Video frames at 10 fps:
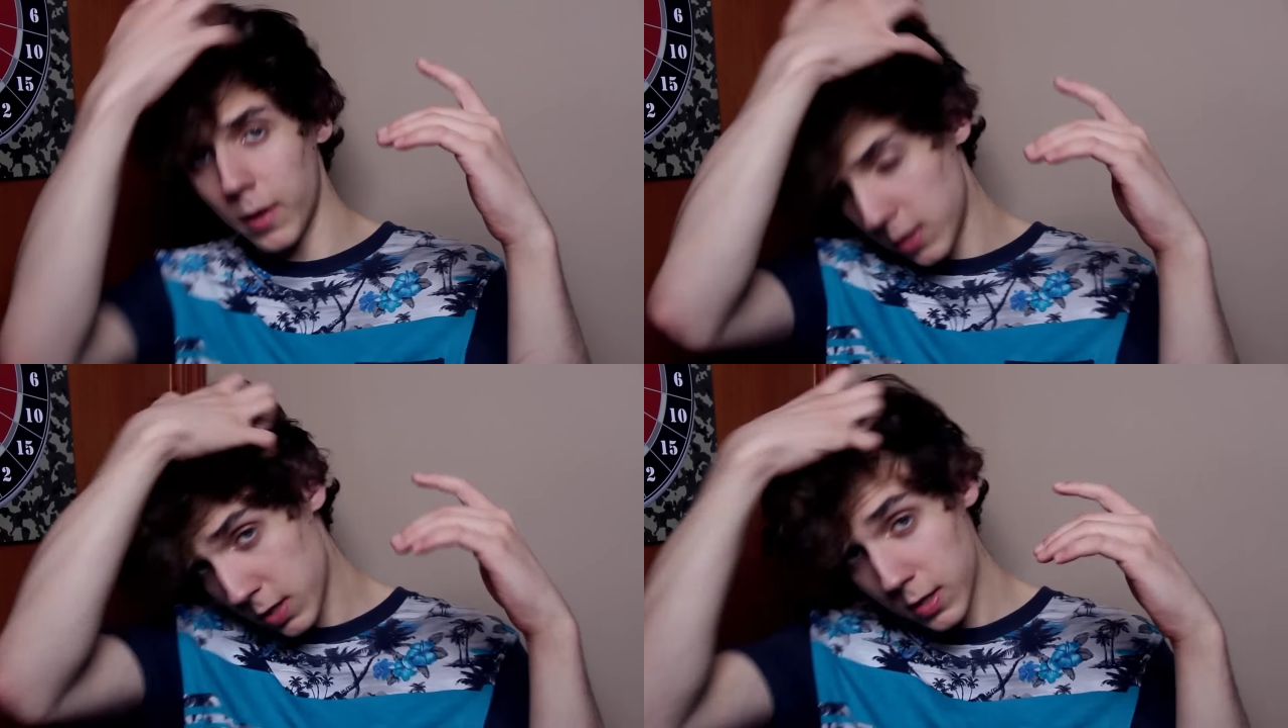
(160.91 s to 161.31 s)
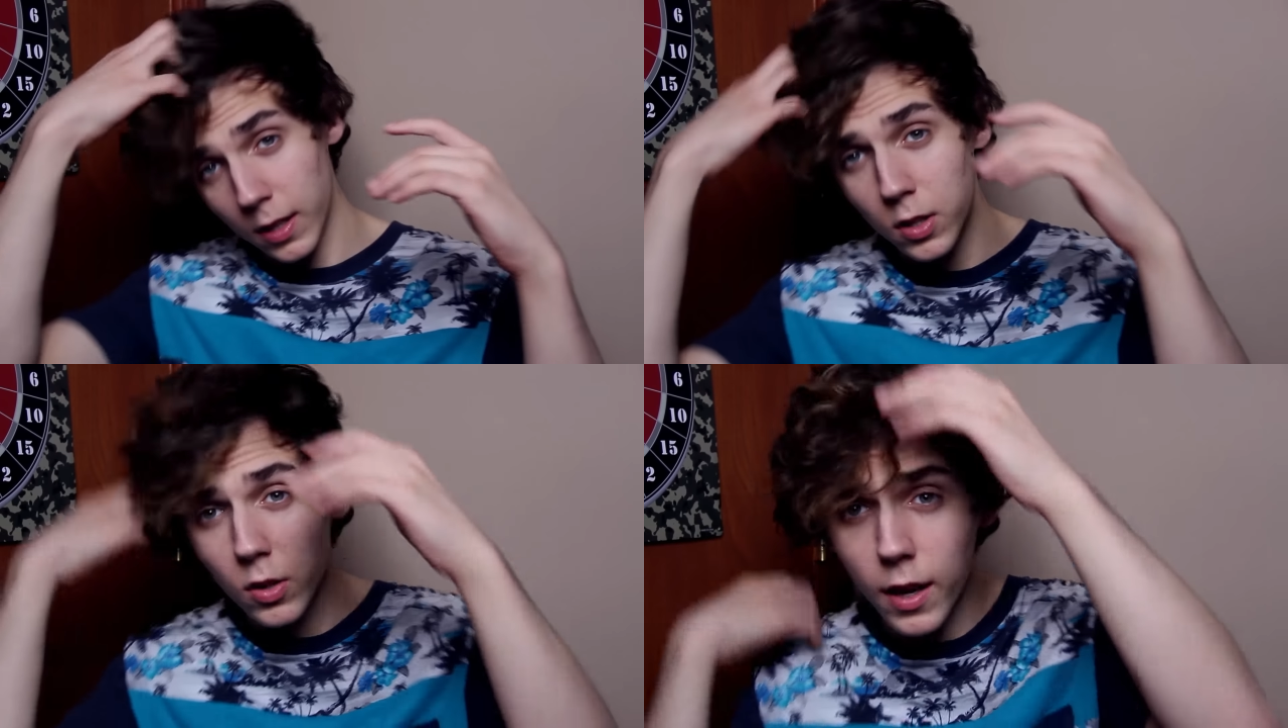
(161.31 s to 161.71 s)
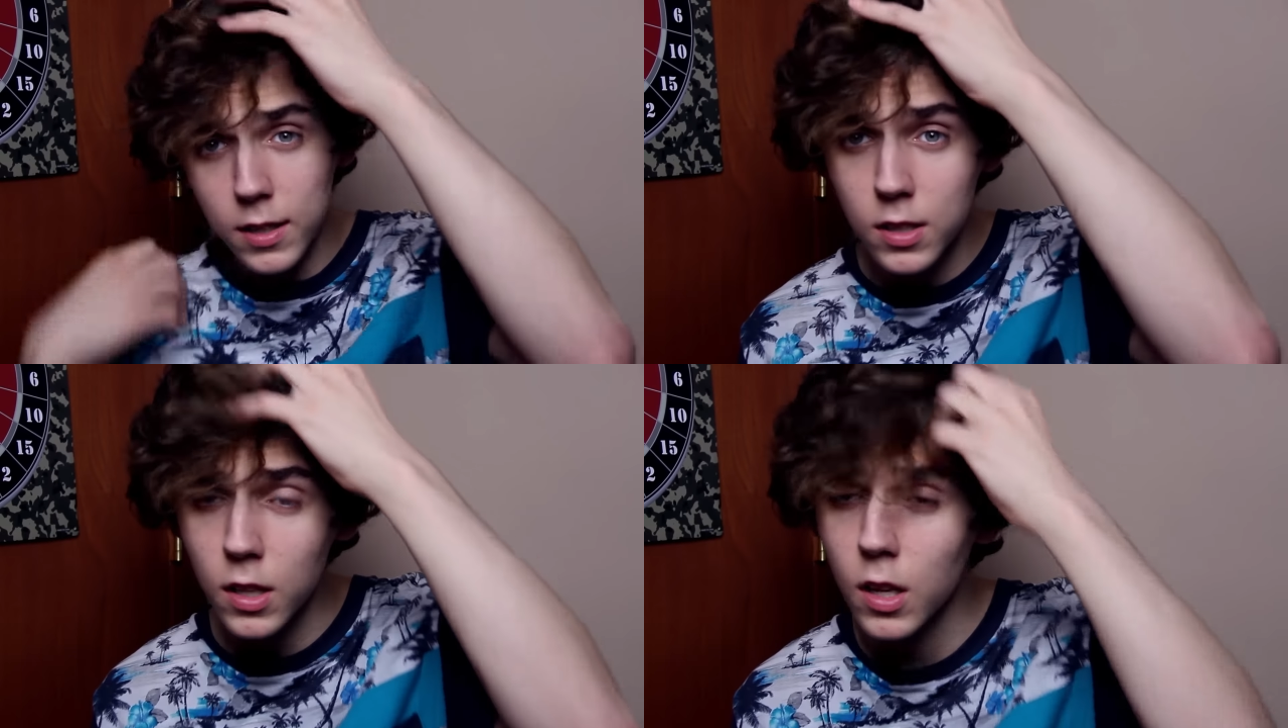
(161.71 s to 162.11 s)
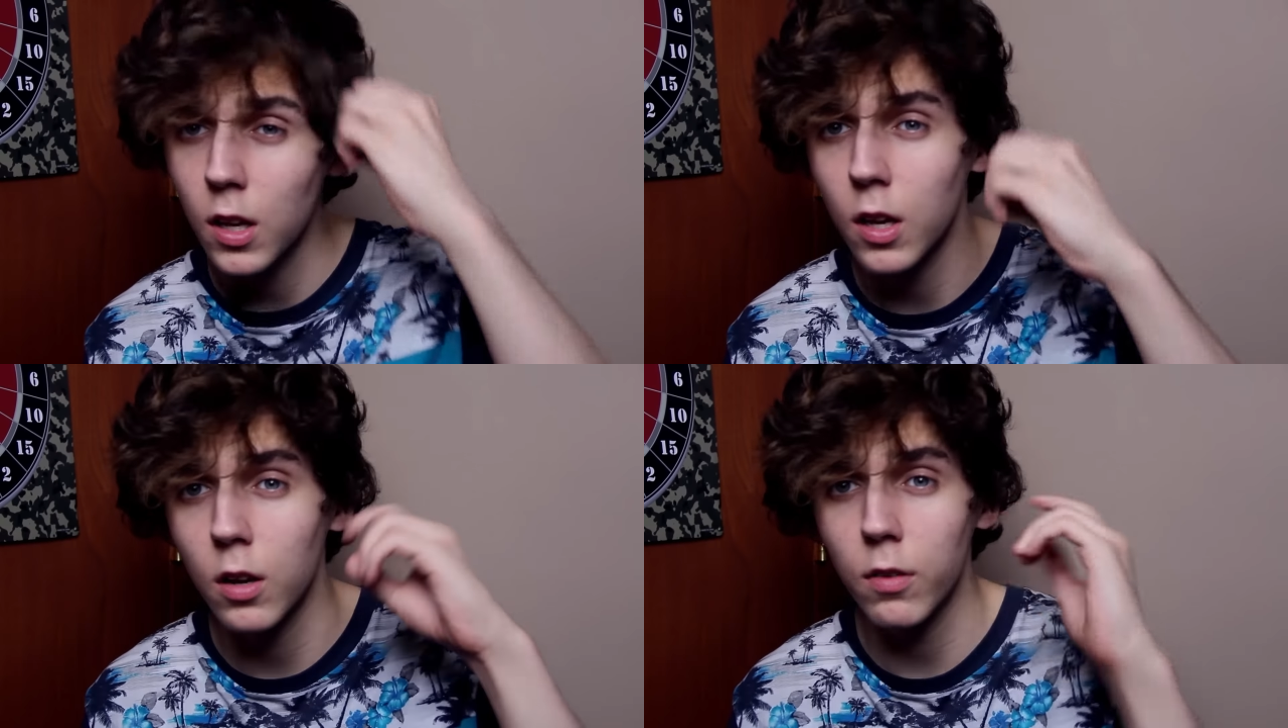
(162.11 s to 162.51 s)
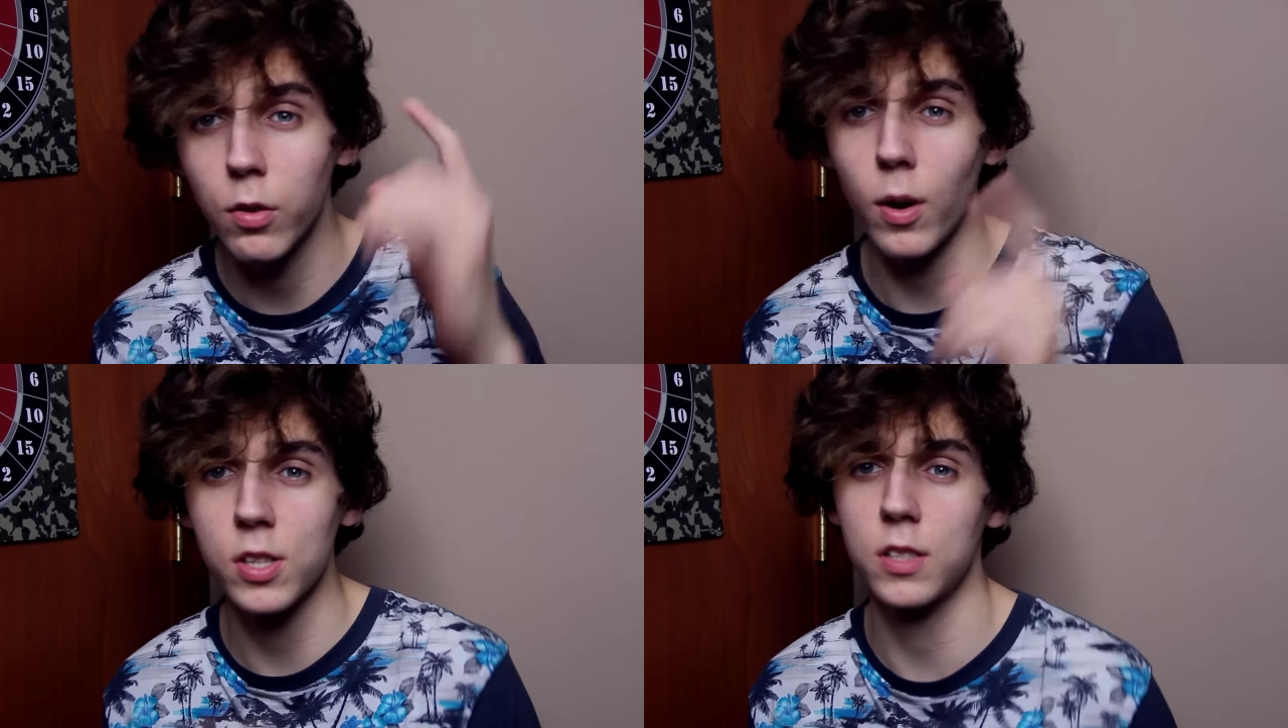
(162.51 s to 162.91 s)
much. Thank you guys
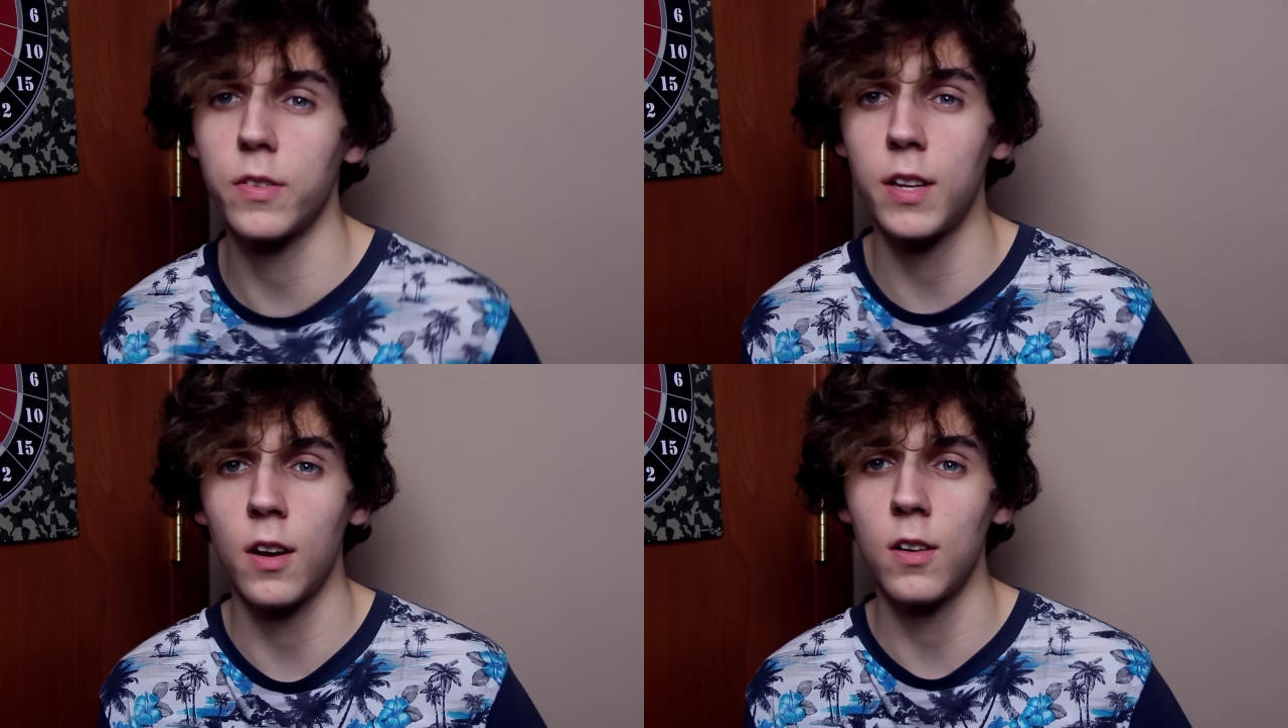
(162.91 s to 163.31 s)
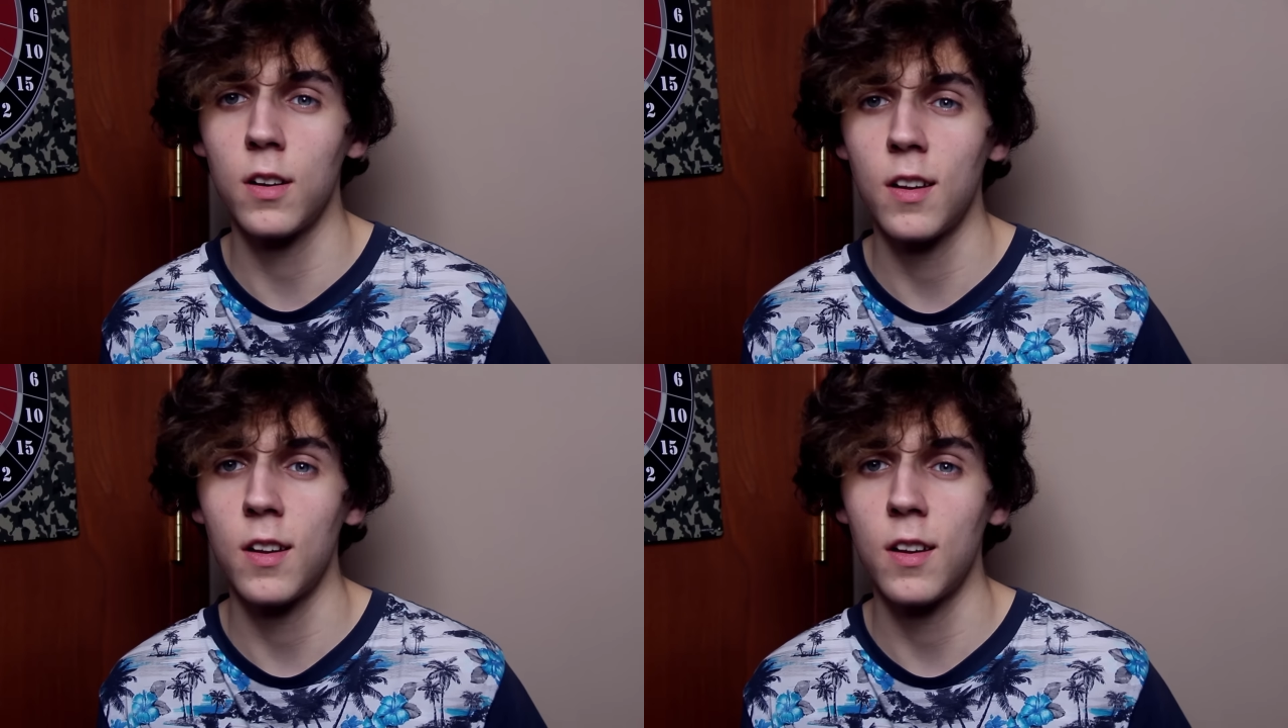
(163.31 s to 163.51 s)
for watching this video.